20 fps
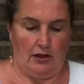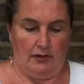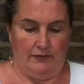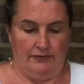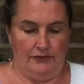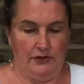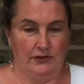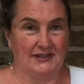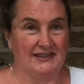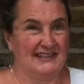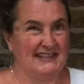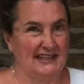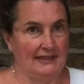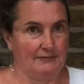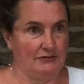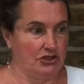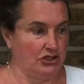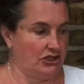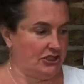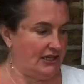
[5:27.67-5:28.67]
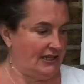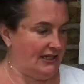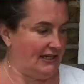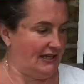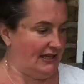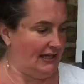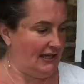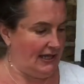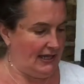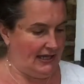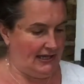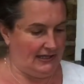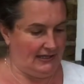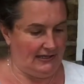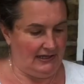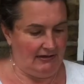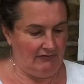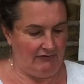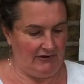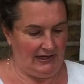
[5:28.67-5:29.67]
You can see I'm just shaking it in.
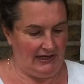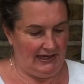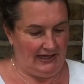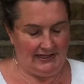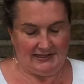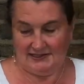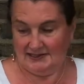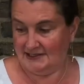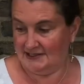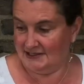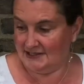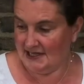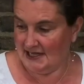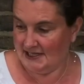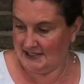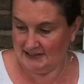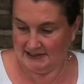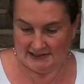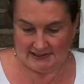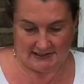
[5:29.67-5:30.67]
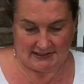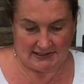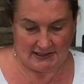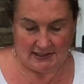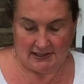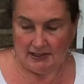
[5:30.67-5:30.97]
It really is to taste.